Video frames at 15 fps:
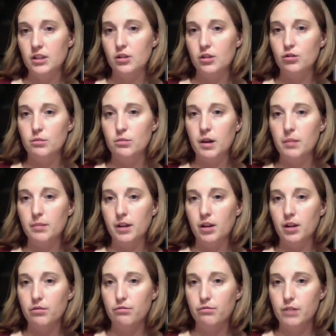Those are probably
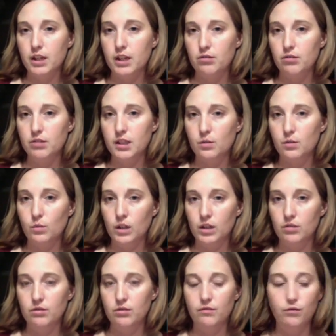our three uses we
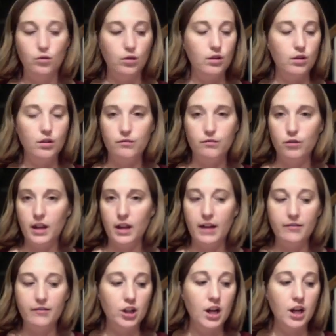use for
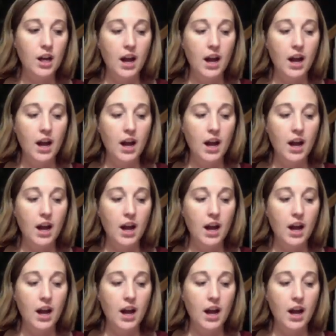lavender.